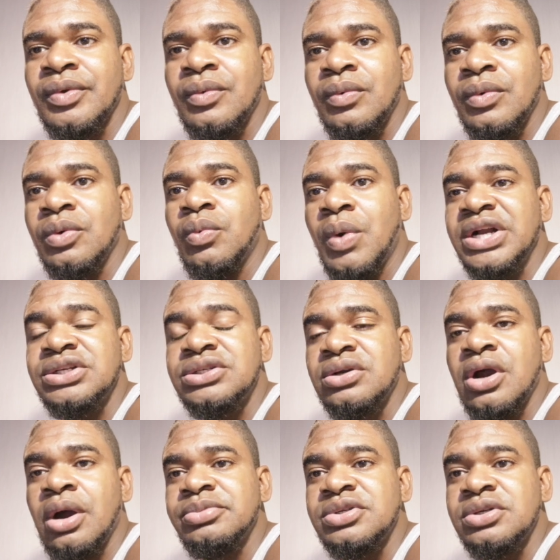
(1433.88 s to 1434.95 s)
will want to
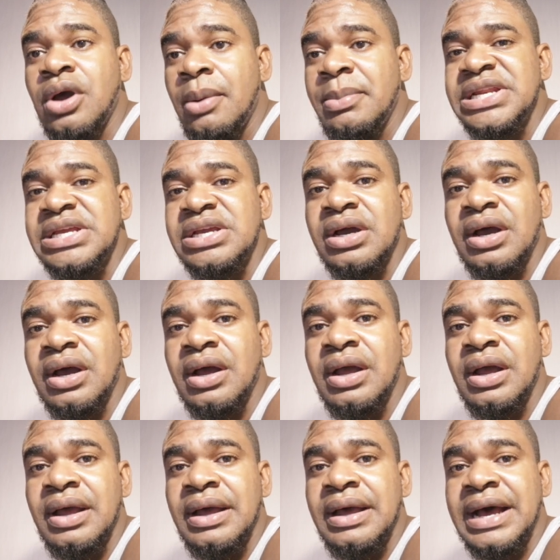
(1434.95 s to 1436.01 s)
come to Dominica
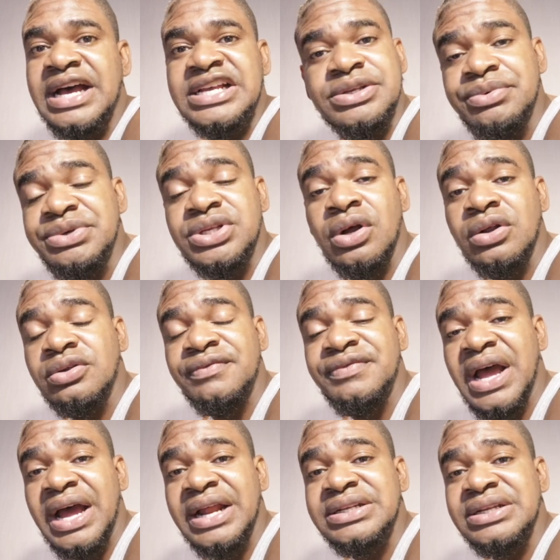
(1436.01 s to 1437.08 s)
as a result of
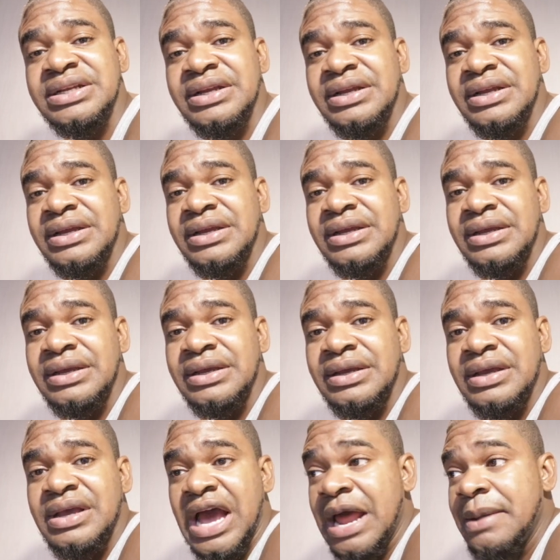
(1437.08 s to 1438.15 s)
that.
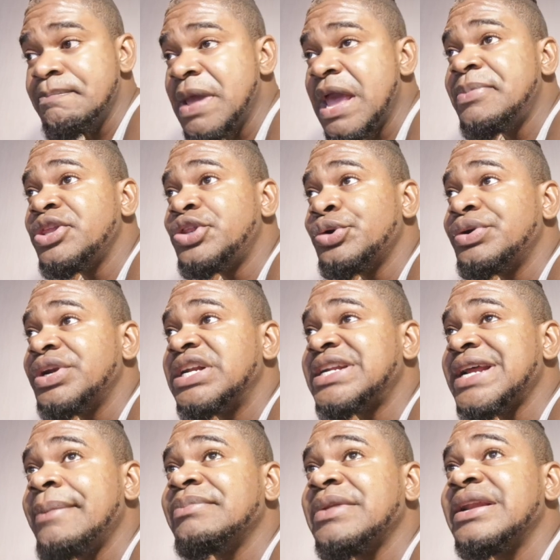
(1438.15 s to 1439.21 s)
And maybe during the
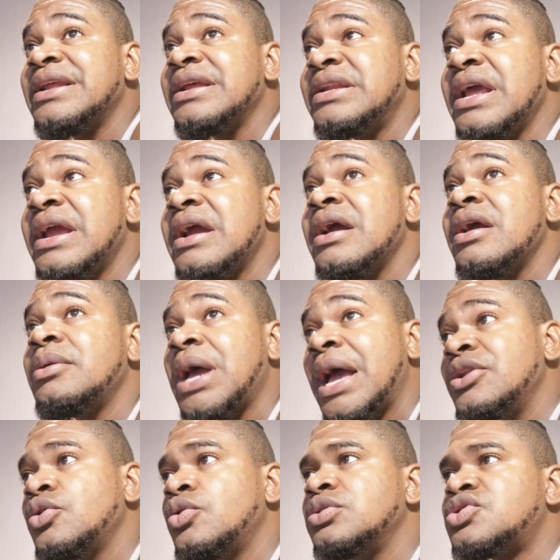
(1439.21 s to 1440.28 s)
time that they're there,
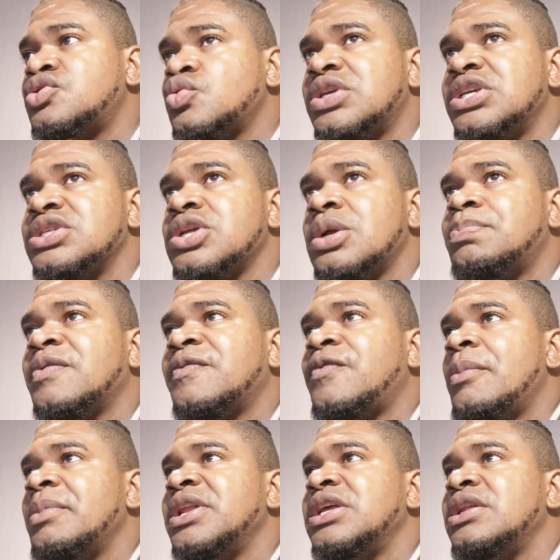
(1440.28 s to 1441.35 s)
I know Suki is not
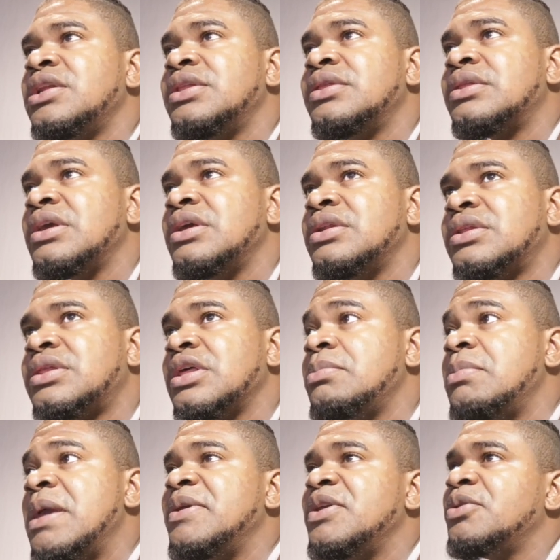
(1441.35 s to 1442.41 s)
performing in, in, in
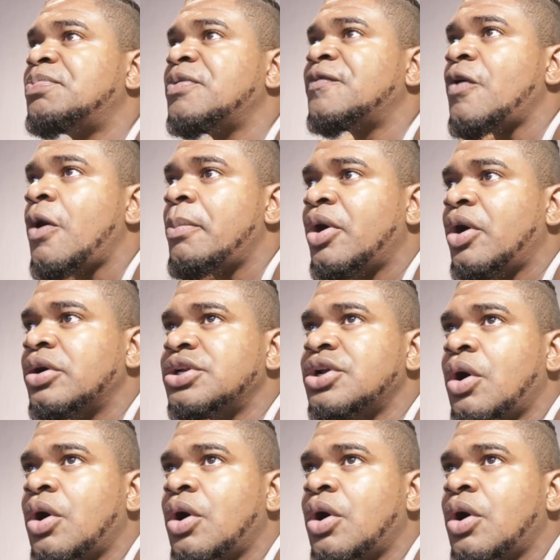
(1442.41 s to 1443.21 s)
thing. Maybe you perform on the